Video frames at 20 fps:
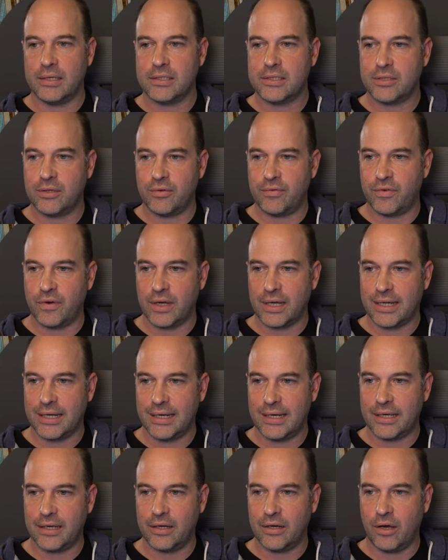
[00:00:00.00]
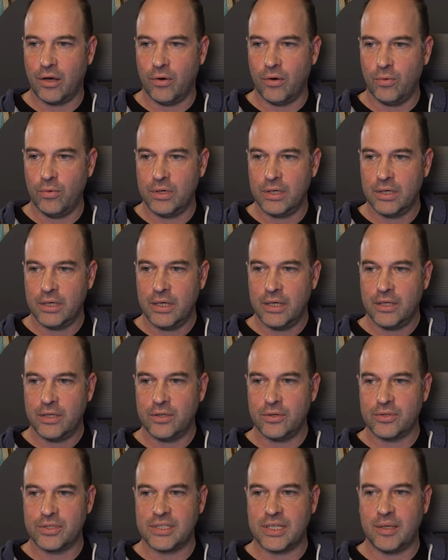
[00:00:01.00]
So if I click and hold,
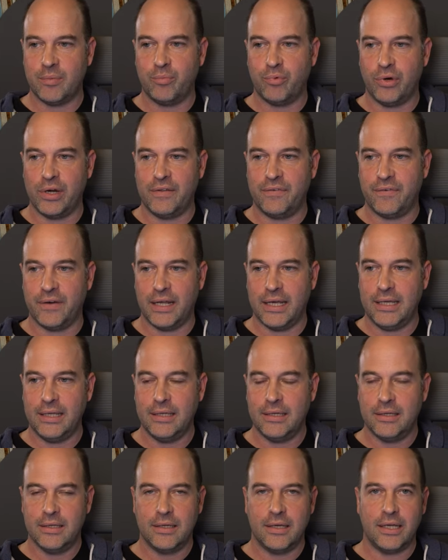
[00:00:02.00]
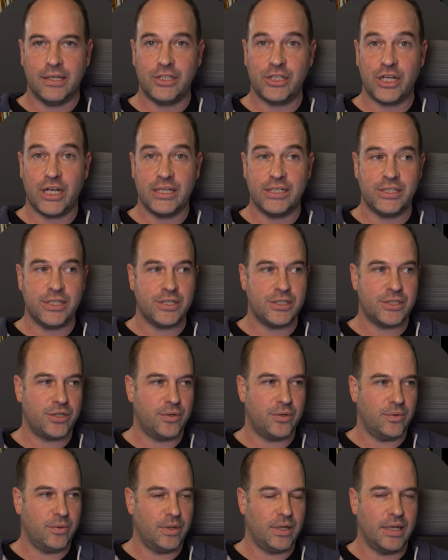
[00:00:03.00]
you'll see briefly it changes
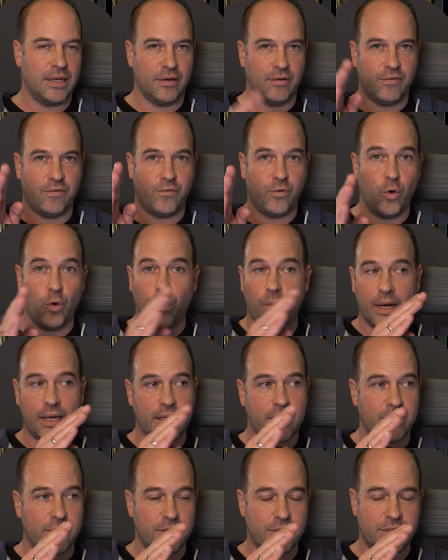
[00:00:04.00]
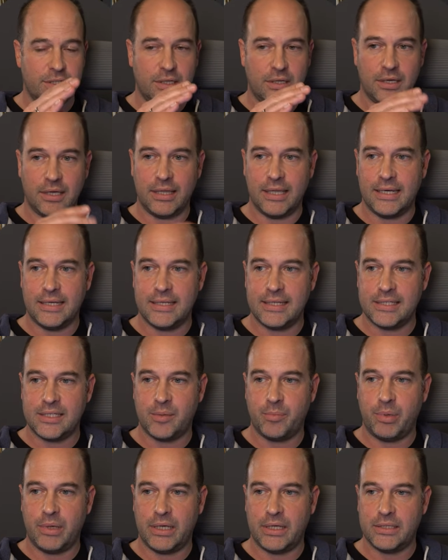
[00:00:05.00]
to a little four-way cursor and then
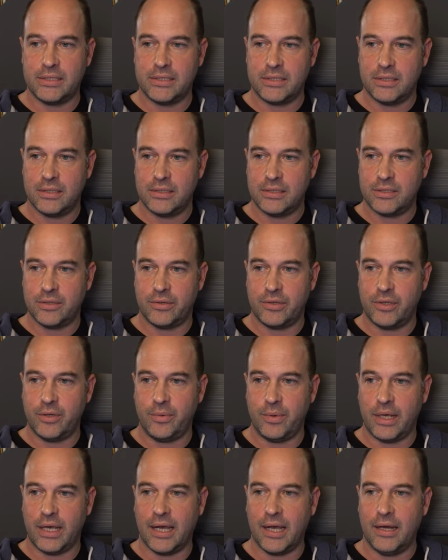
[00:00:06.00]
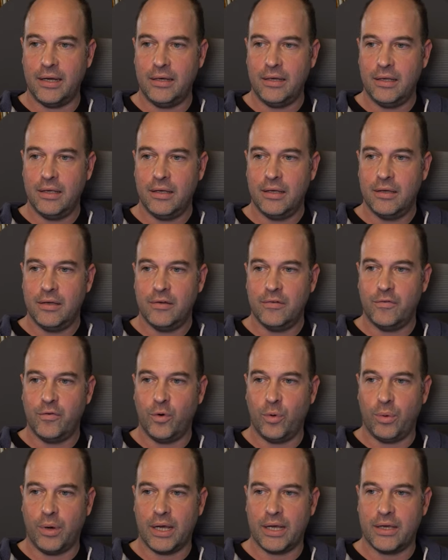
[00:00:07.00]
disappears. So I'll do it again,
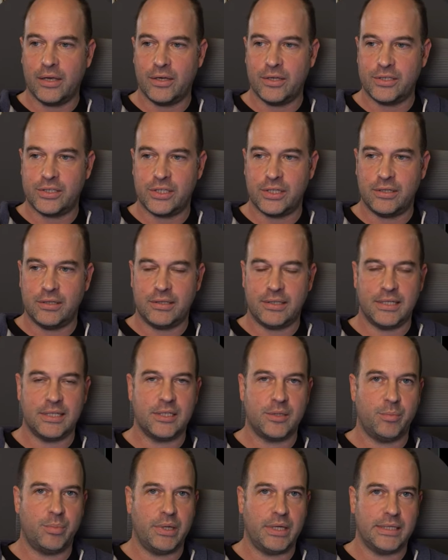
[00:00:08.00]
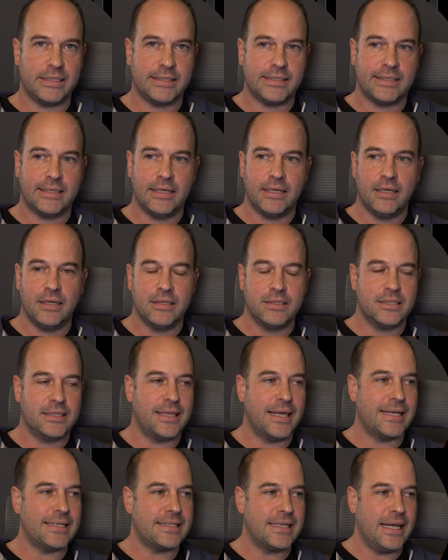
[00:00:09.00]
four-way cursor disappears. So
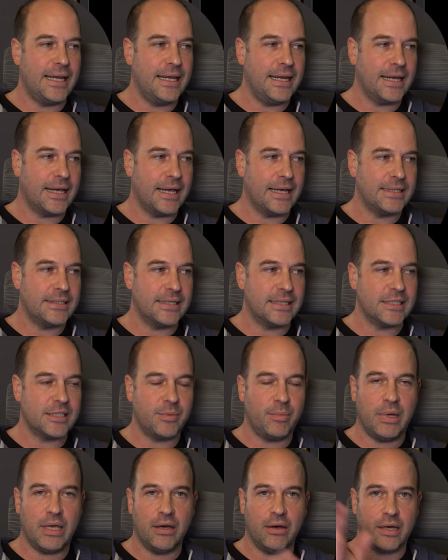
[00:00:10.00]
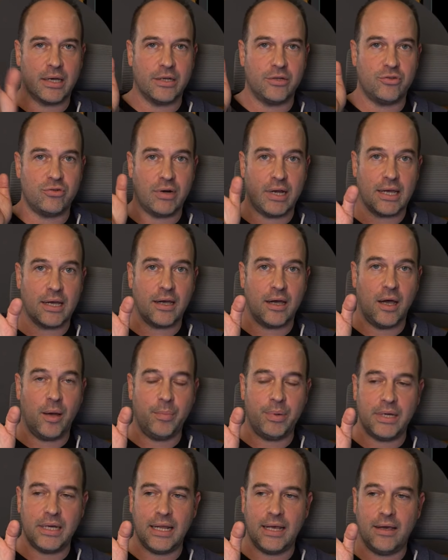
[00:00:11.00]
that's indicating to me I can drag
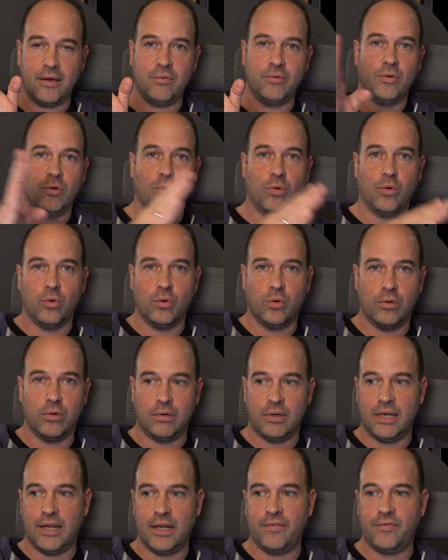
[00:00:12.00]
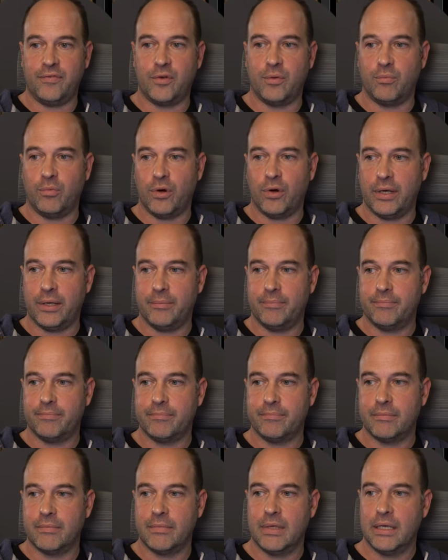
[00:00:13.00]
up and down or left and right.
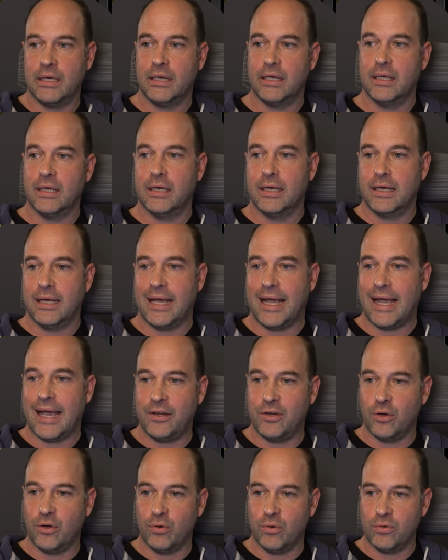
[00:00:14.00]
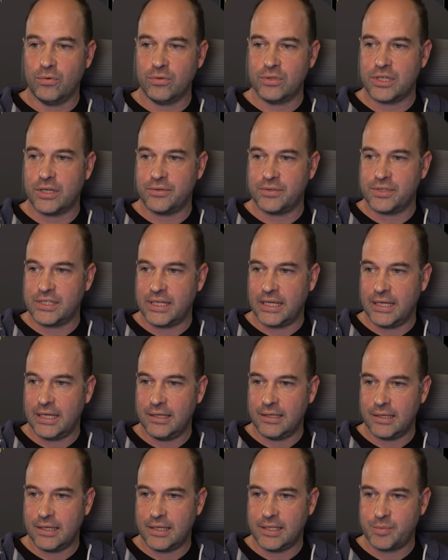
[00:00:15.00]
And you'll also
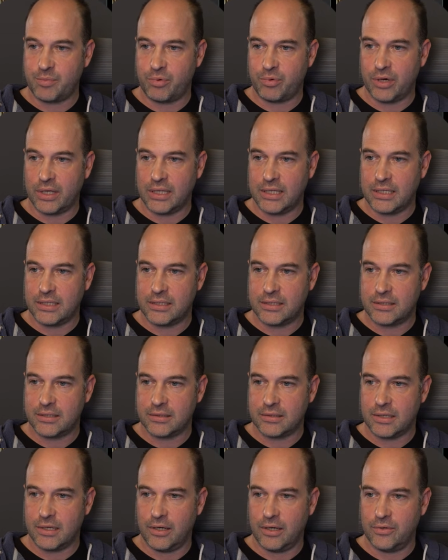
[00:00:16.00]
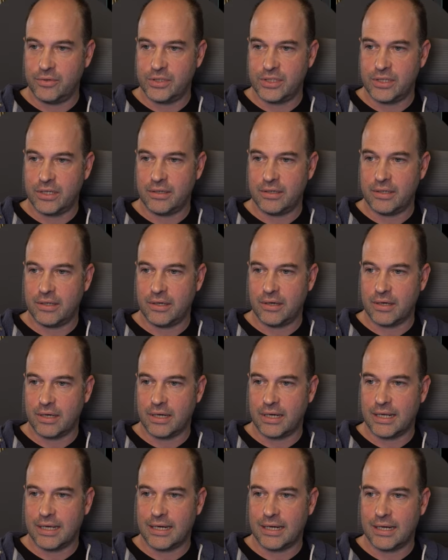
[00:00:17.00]
see, let's bring this closer. I'm going
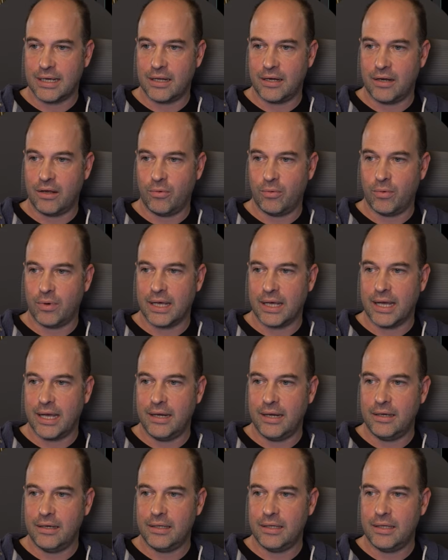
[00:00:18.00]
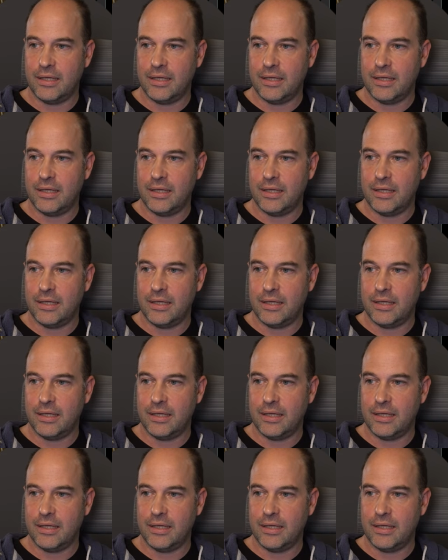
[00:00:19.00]
to click and hold again.